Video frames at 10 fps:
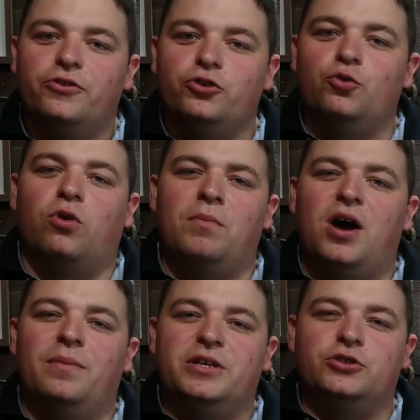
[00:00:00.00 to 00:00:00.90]
your
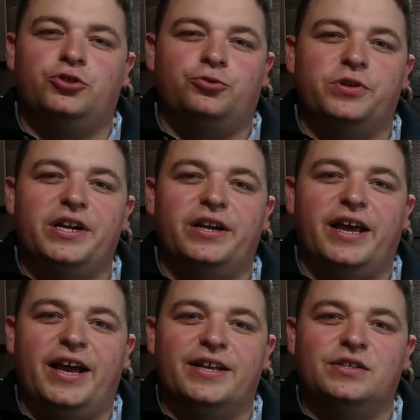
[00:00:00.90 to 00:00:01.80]
mob is treated
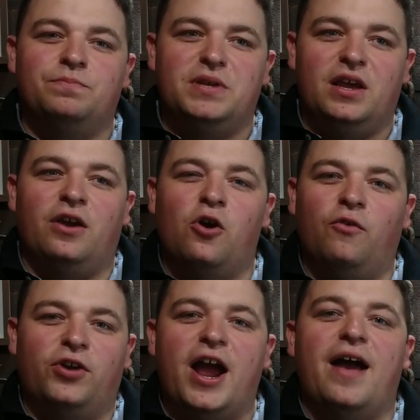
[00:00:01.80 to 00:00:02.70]
as being
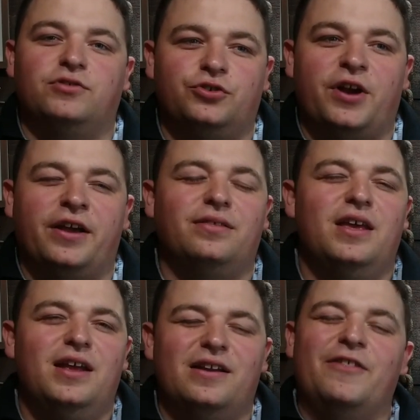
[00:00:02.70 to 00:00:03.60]
over half strength.
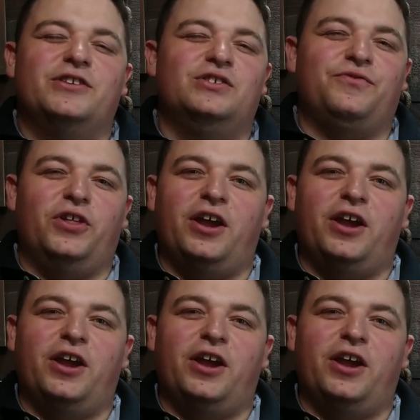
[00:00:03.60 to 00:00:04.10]
Now, this is for like